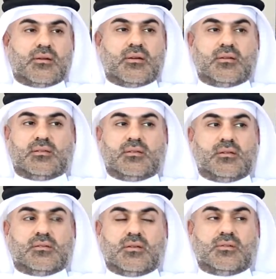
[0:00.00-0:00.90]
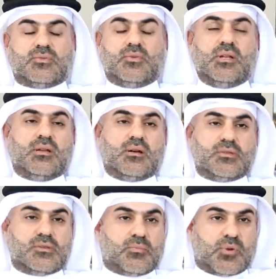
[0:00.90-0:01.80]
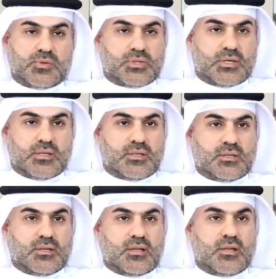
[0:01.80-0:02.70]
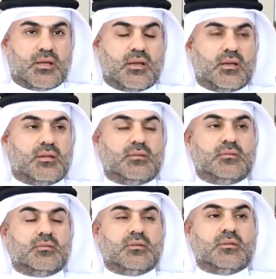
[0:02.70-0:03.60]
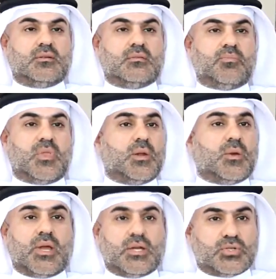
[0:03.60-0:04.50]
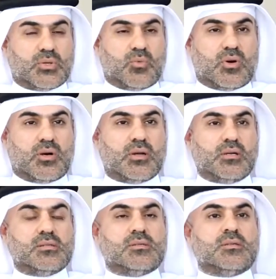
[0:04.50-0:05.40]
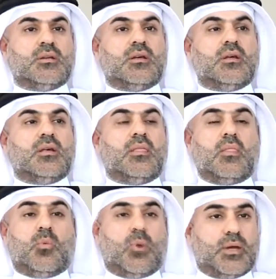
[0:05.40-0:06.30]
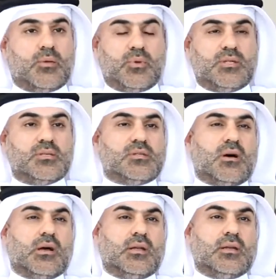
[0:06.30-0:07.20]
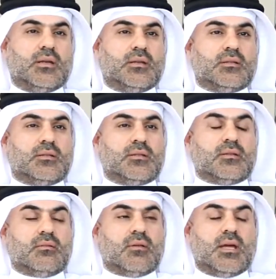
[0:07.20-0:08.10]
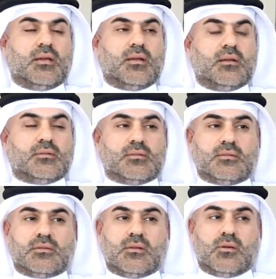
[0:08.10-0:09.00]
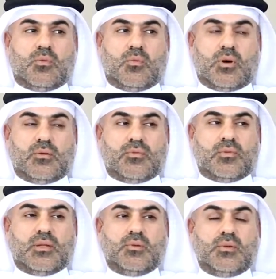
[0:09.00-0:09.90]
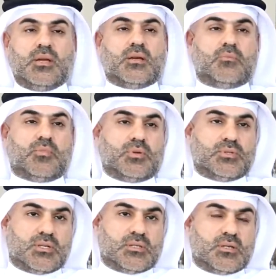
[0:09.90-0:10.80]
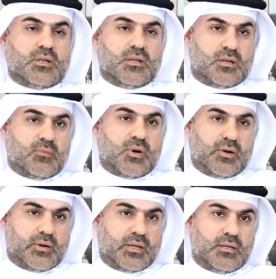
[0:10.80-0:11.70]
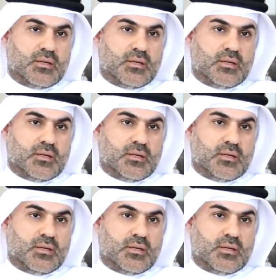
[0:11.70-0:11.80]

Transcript: it's really nice a project, and the location-wise, the way we design it, and it's one of the unique projects in Bahrain.